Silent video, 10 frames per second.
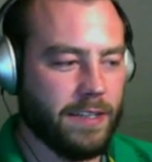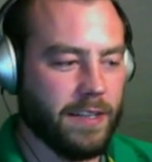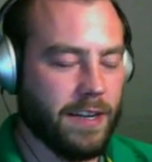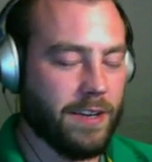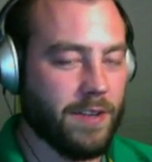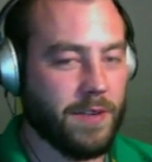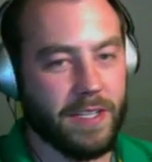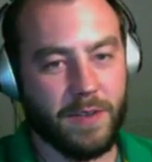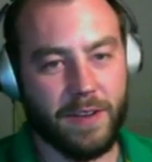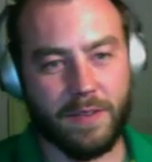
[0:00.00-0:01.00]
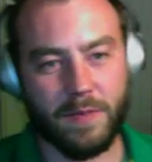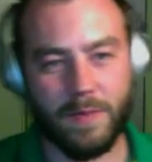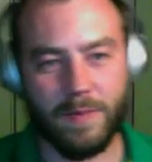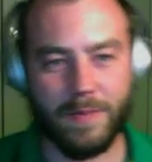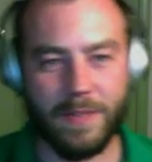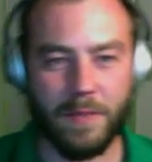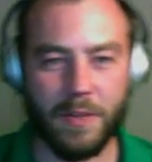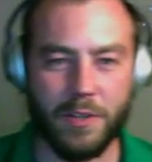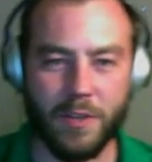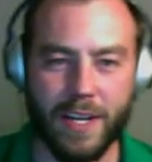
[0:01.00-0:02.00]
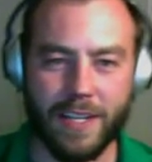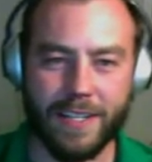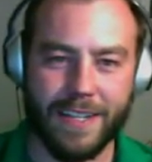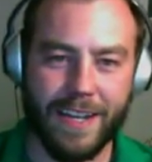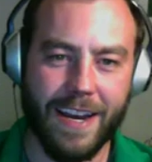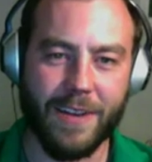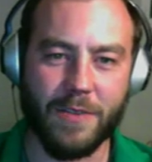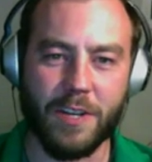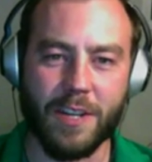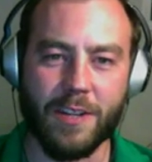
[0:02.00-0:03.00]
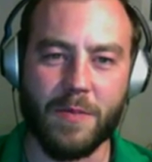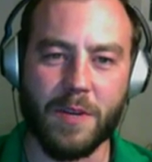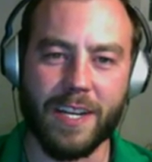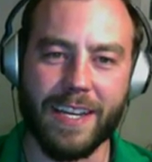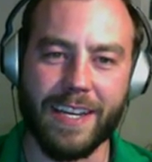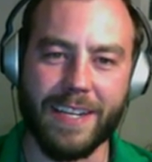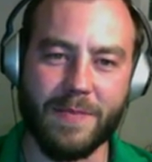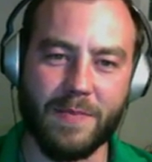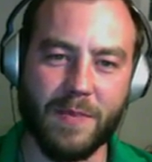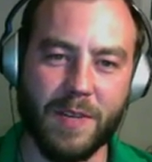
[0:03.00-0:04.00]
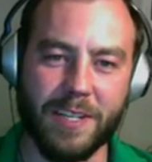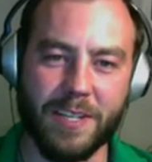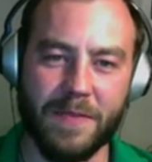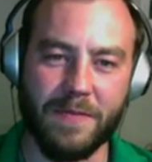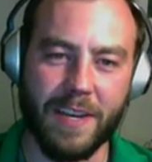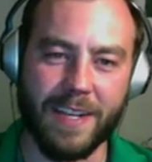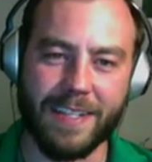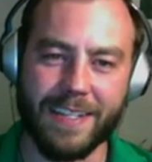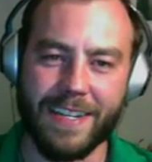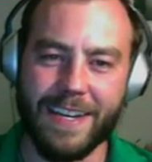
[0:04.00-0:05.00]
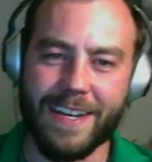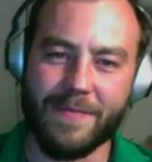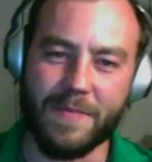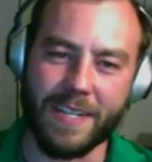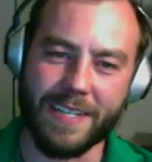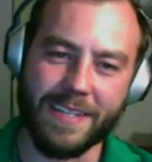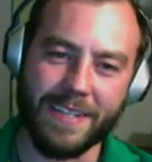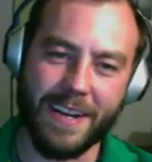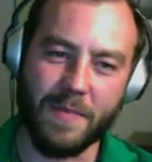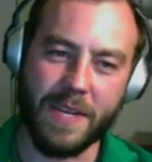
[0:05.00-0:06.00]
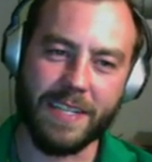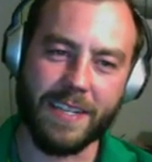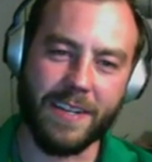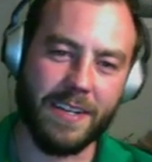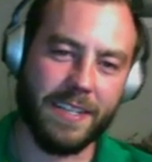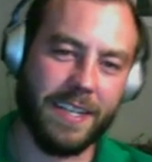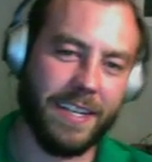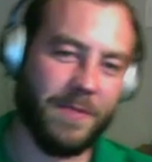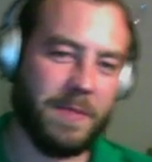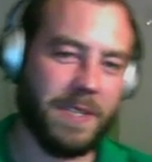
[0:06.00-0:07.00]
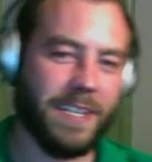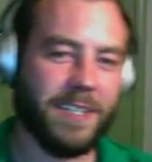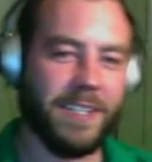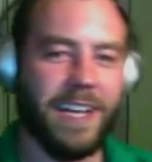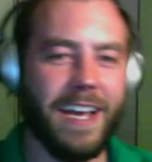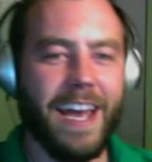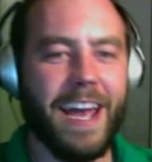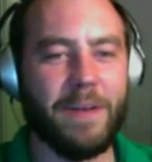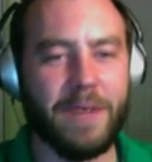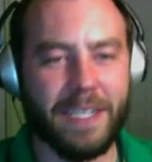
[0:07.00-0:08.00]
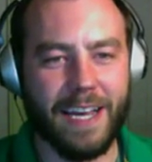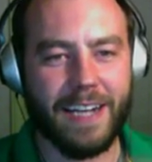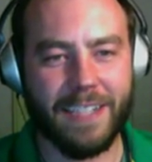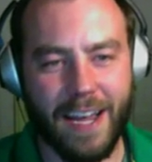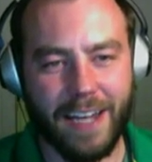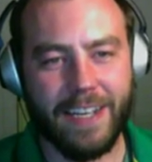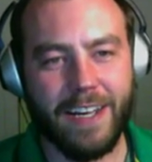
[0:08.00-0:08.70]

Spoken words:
don't know, unless you have some good tricks. I know John Loomer can get pretty cheap fans, but he's got amazing content and reputation. Anyways, that aside,